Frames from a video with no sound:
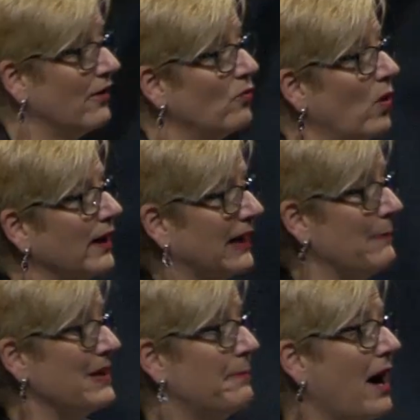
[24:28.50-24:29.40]
of what can
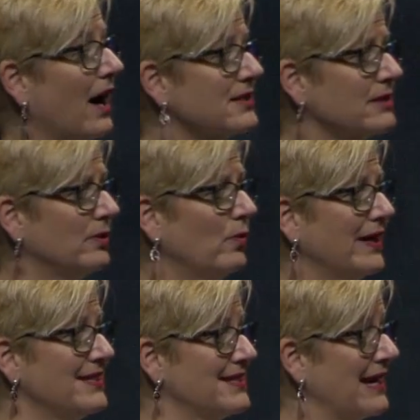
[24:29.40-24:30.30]
be possible, what
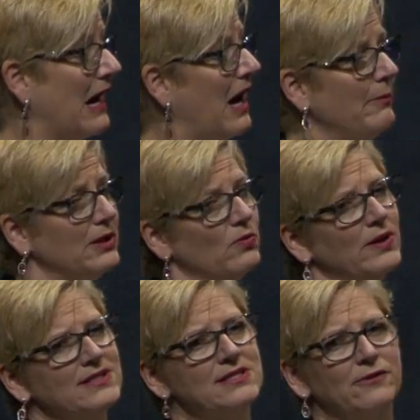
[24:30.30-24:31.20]
is in common and what
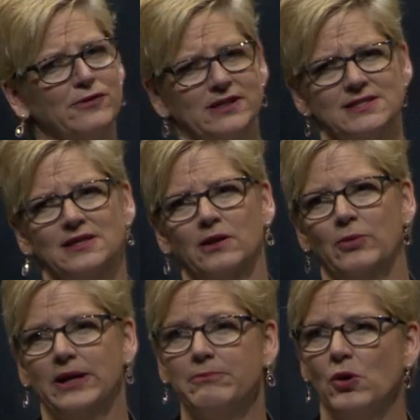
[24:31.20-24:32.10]
is different, and
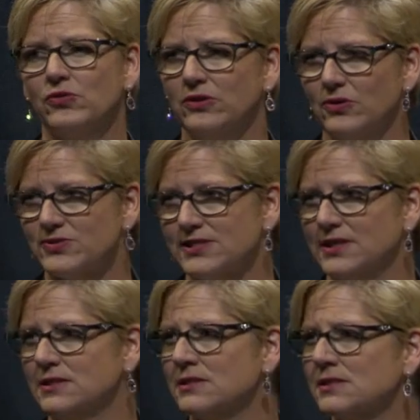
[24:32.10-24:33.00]
celebrating both of those
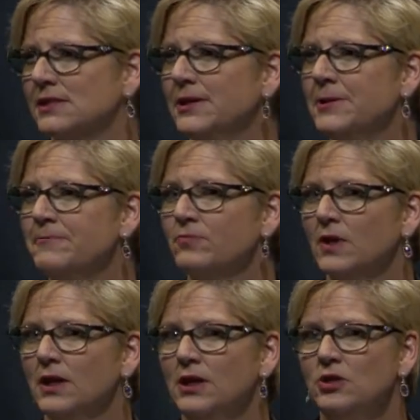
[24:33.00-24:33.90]
things,
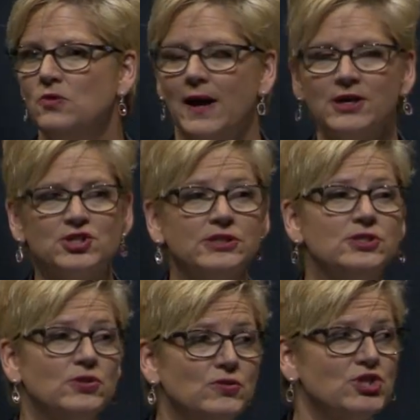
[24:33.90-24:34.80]
you actually
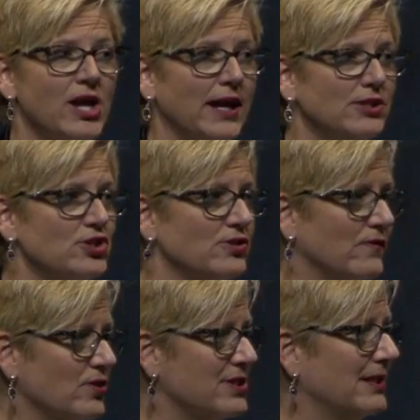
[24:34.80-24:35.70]
do change your
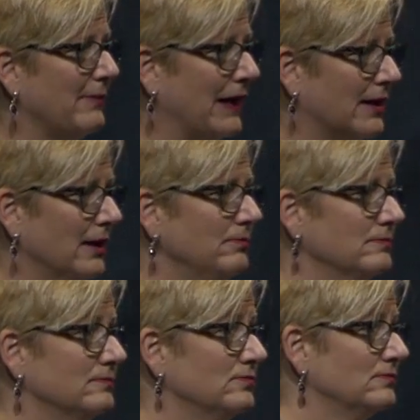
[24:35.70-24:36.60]
diversity makeup.
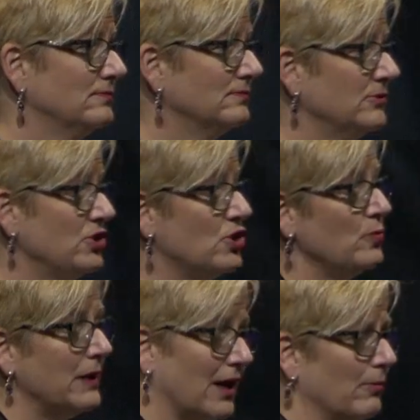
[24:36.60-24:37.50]
You do
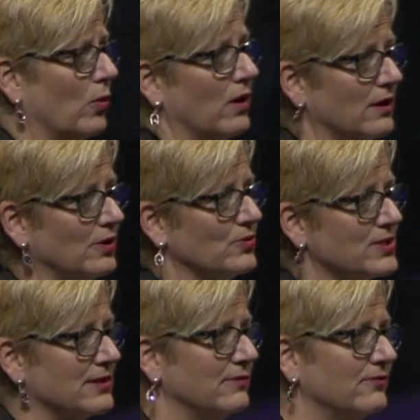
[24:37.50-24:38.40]
become more
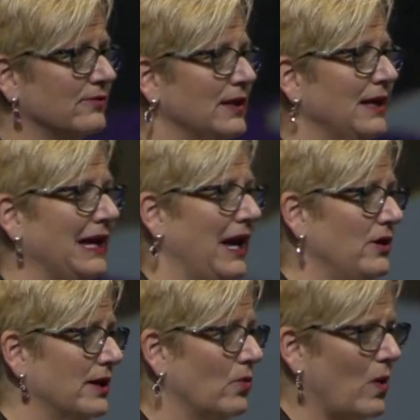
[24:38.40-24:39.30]
inclusive, and
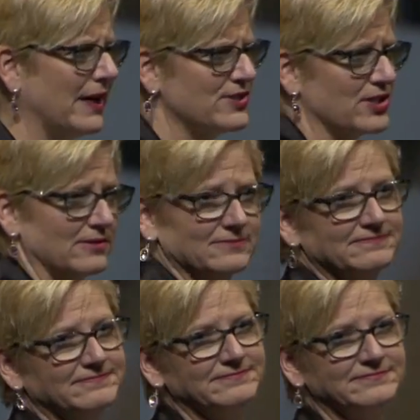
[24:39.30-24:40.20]
you get wiser,
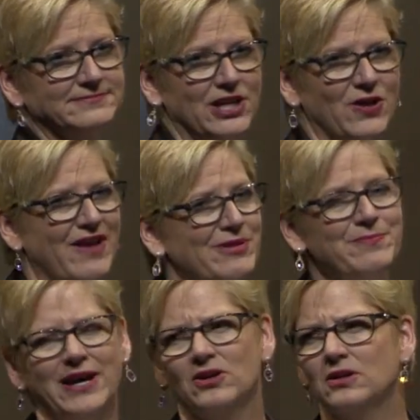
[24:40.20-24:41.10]
and you have a
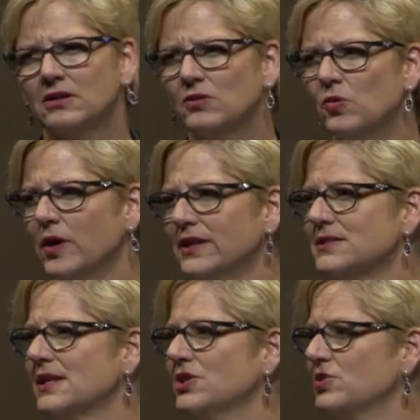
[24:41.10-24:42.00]
better
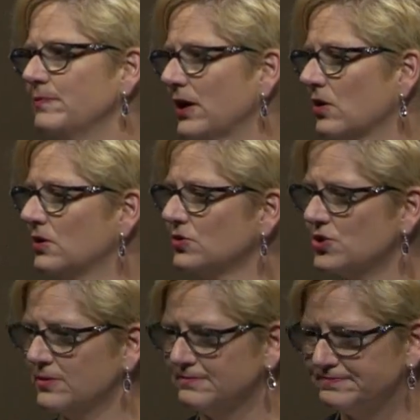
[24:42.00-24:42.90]
organization, better culture.